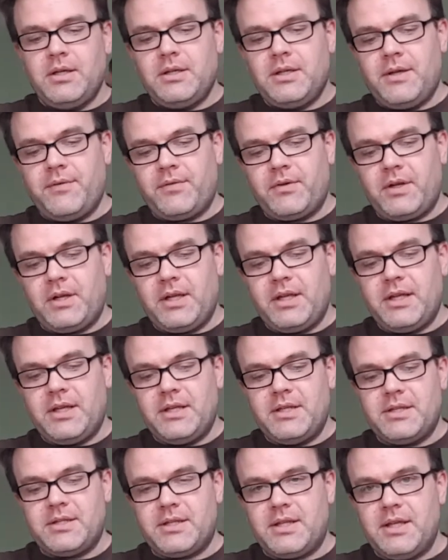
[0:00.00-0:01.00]
definitely
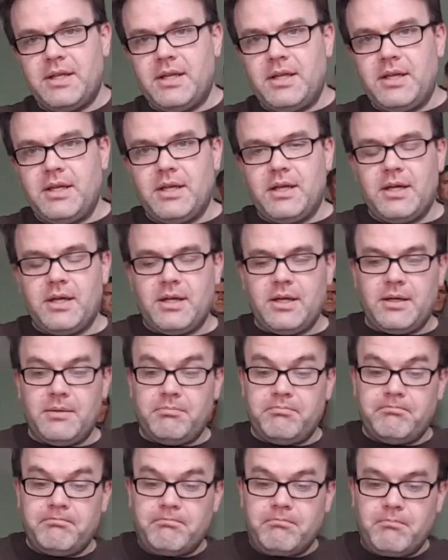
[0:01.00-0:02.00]
is the uh,
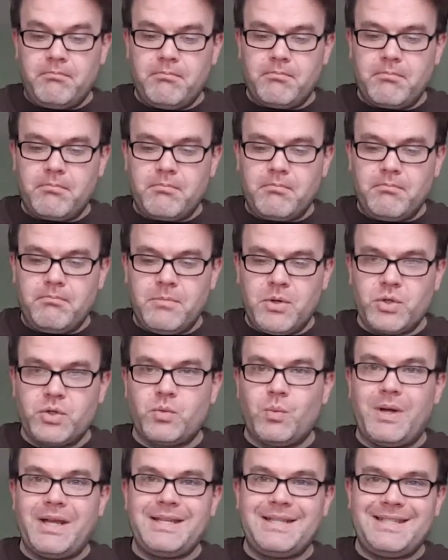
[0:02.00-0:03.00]
most
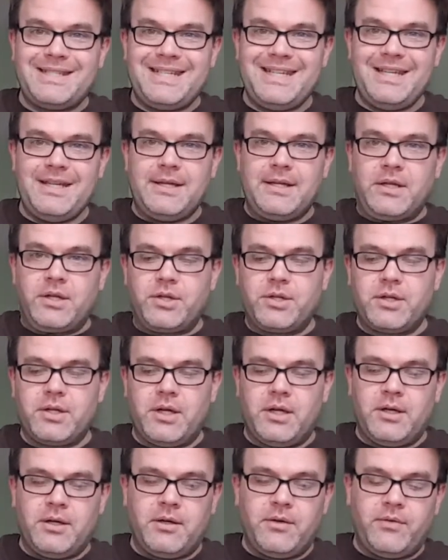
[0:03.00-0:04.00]
white tea-ish
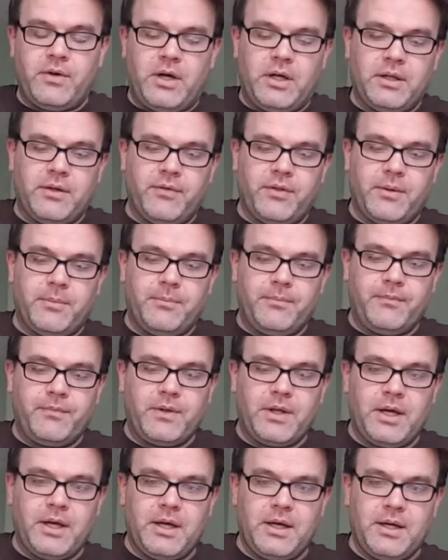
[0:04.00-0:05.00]
of all of them.
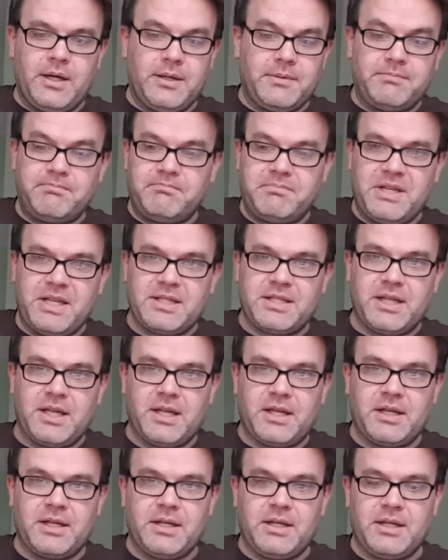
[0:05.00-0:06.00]
Uh, tastes
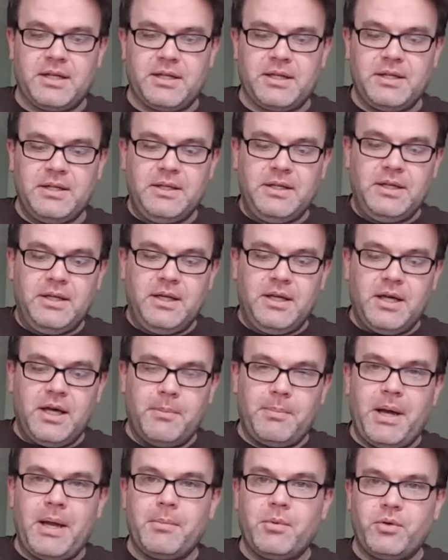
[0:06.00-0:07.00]
like uh, a
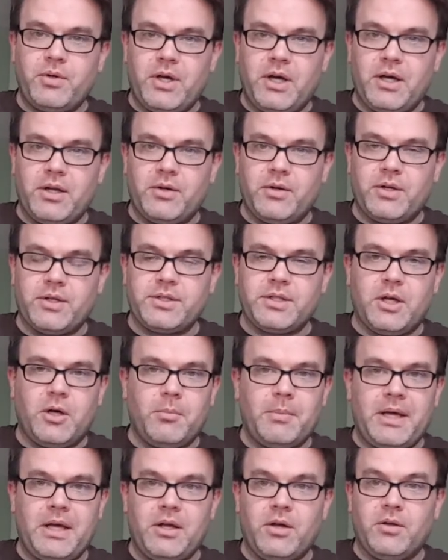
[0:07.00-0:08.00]
Baimudan or a Shou
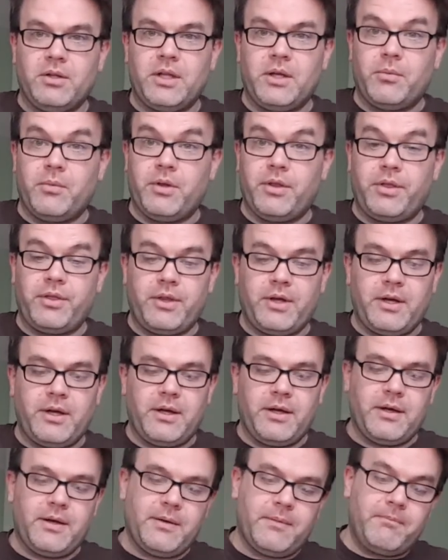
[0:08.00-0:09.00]
Mei, only with
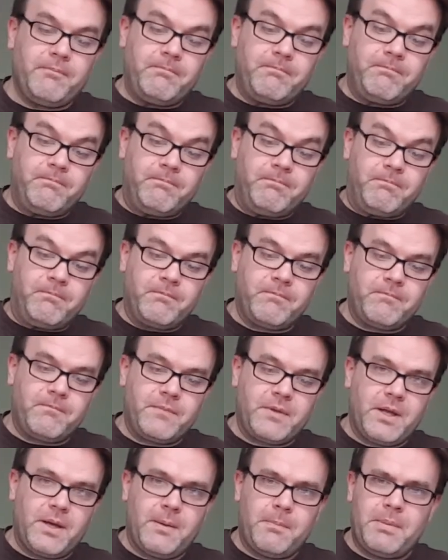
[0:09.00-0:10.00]
uh,
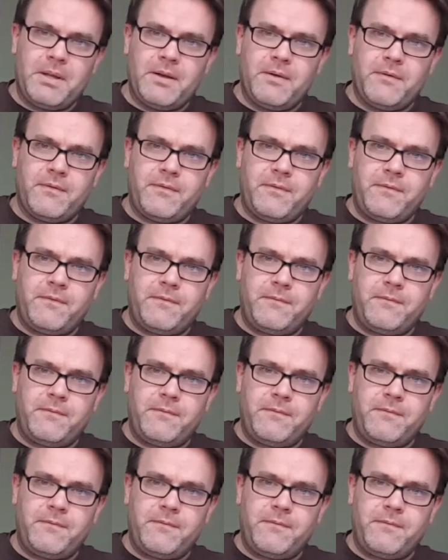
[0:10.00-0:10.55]
a bit of,